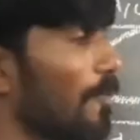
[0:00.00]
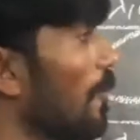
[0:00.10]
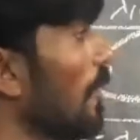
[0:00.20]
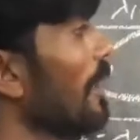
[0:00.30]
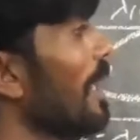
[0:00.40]

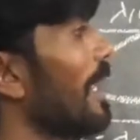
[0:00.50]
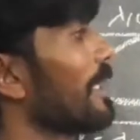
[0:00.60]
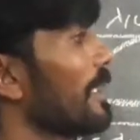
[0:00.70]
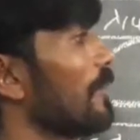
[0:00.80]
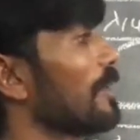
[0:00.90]
4
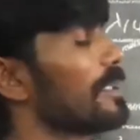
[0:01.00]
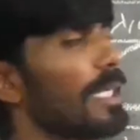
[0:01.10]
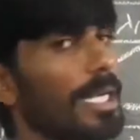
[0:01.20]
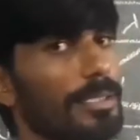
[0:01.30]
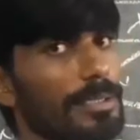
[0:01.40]
antinodes
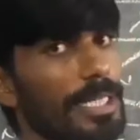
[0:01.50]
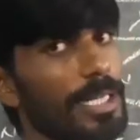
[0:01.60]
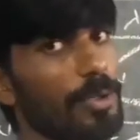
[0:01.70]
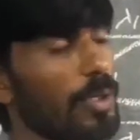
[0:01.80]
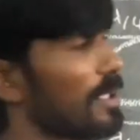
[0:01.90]
and
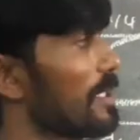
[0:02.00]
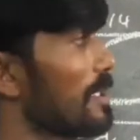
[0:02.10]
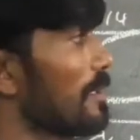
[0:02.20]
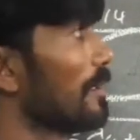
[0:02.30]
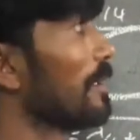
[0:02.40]
3 nodes.
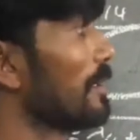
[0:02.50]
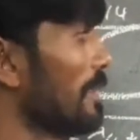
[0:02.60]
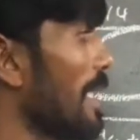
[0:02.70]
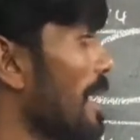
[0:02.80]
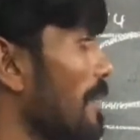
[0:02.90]

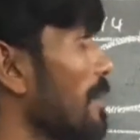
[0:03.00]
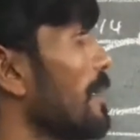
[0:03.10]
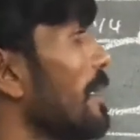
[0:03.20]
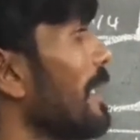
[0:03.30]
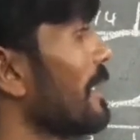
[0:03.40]
Then
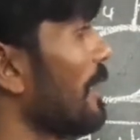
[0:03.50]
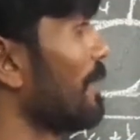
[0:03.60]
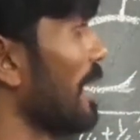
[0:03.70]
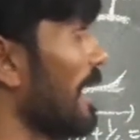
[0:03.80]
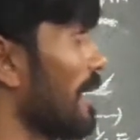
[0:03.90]
length of
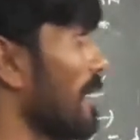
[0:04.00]
the air